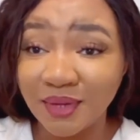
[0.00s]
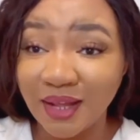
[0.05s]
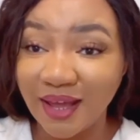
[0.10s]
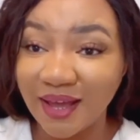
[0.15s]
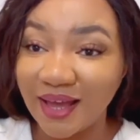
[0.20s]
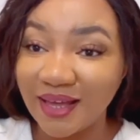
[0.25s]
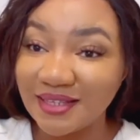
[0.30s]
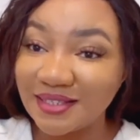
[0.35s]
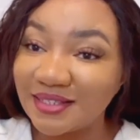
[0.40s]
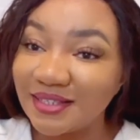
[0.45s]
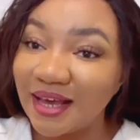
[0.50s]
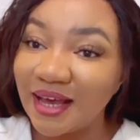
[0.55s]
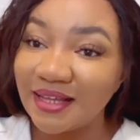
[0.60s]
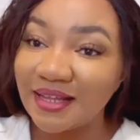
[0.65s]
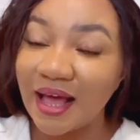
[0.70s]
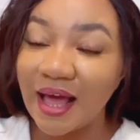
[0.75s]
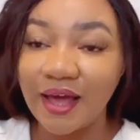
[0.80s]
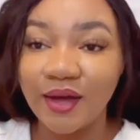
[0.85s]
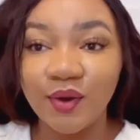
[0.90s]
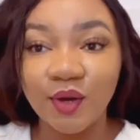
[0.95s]
Like I
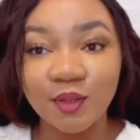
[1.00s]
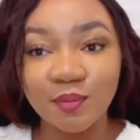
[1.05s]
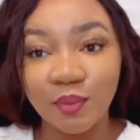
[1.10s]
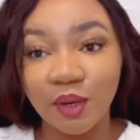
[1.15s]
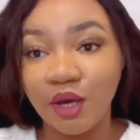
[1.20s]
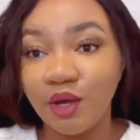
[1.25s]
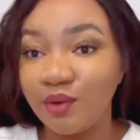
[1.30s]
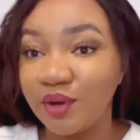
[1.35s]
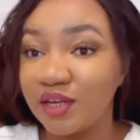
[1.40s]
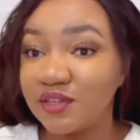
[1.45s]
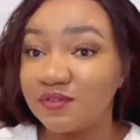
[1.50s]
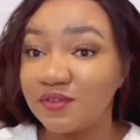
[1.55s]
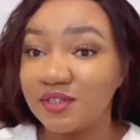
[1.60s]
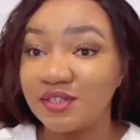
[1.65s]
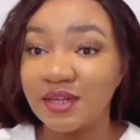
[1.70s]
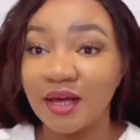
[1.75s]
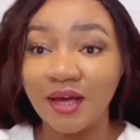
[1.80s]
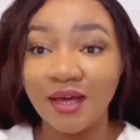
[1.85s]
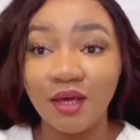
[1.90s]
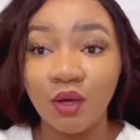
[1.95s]
said, I got my US
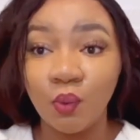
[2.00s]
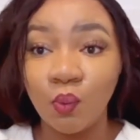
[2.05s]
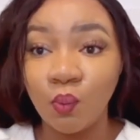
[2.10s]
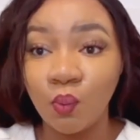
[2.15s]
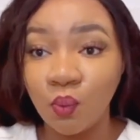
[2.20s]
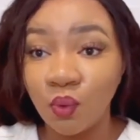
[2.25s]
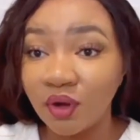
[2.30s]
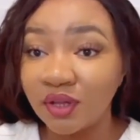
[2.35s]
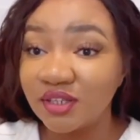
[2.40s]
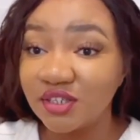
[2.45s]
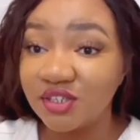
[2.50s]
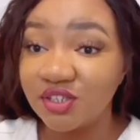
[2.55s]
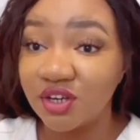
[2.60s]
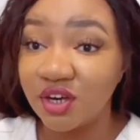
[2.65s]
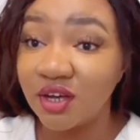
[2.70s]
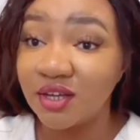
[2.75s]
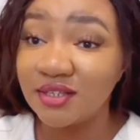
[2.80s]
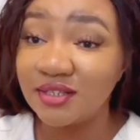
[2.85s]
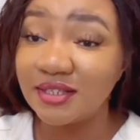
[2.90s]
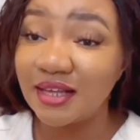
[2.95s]
visa in one
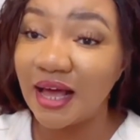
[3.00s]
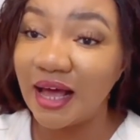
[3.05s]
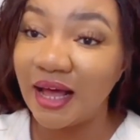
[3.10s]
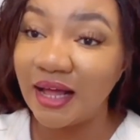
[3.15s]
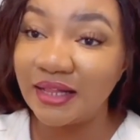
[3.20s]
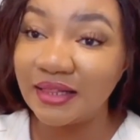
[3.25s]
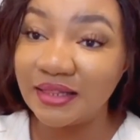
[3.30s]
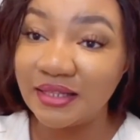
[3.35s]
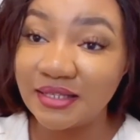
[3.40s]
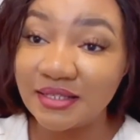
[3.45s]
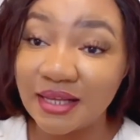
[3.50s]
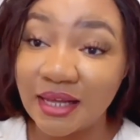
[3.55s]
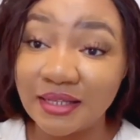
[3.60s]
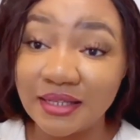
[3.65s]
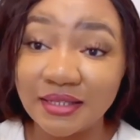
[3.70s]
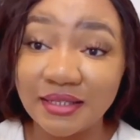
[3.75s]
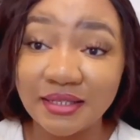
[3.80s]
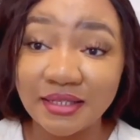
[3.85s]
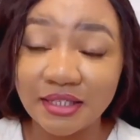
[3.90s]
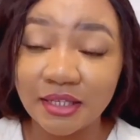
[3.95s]
chance, and these are
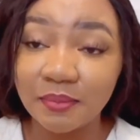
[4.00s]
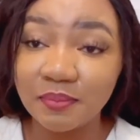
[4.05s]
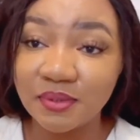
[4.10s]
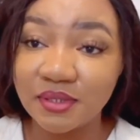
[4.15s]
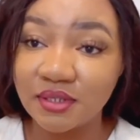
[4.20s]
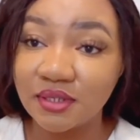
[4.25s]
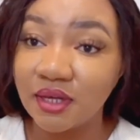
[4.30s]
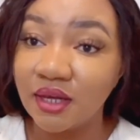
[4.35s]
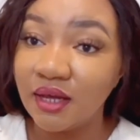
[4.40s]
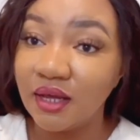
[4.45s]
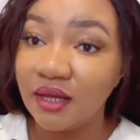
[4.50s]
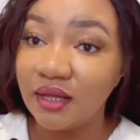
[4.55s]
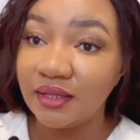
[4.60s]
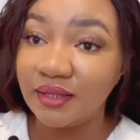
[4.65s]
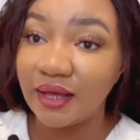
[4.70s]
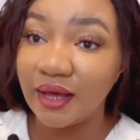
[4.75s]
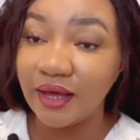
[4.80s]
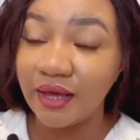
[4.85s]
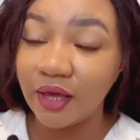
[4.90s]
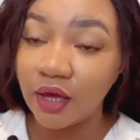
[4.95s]
the tips
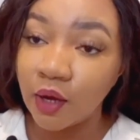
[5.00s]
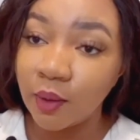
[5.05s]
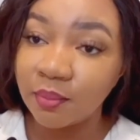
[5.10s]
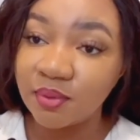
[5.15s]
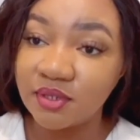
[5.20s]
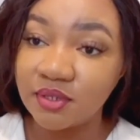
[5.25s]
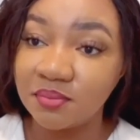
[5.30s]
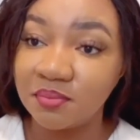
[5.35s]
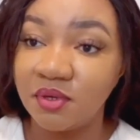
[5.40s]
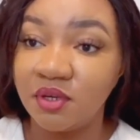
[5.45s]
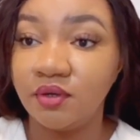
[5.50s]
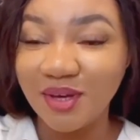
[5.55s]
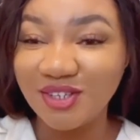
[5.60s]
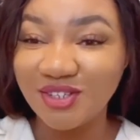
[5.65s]
that helped me.